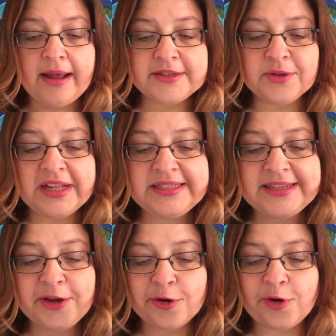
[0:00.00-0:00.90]
So let's
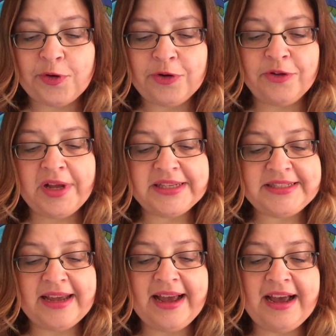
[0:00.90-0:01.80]
say your goal is
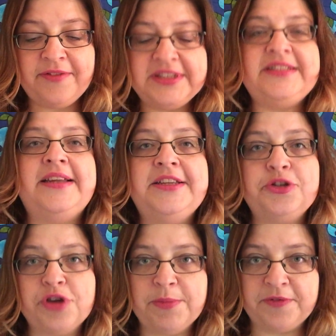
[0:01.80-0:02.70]
to have a steady
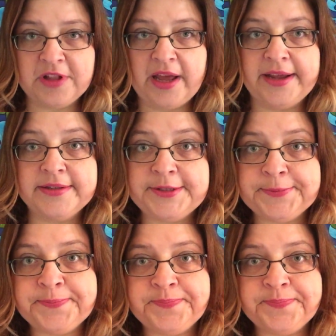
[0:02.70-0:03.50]
stream of clients.